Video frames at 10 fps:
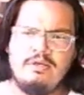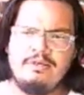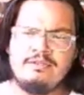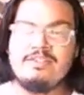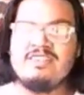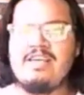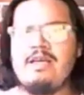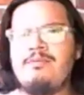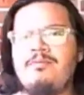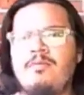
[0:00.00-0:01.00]
is the
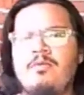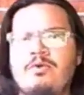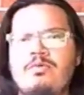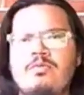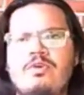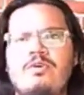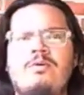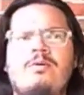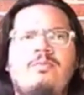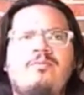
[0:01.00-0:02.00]
same little
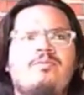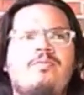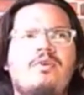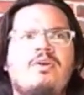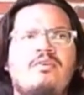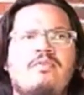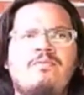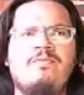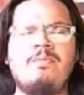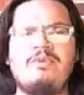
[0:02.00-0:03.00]
girl
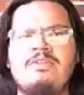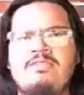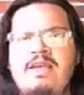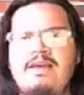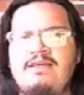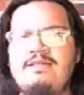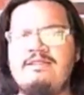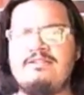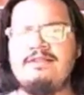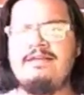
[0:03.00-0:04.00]
from the second
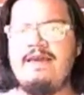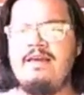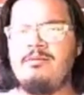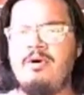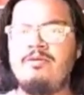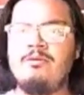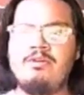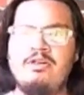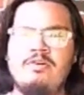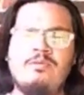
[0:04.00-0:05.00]
game of
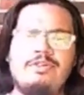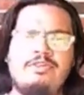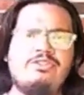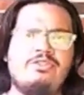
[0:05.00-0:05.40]
Blair Witch.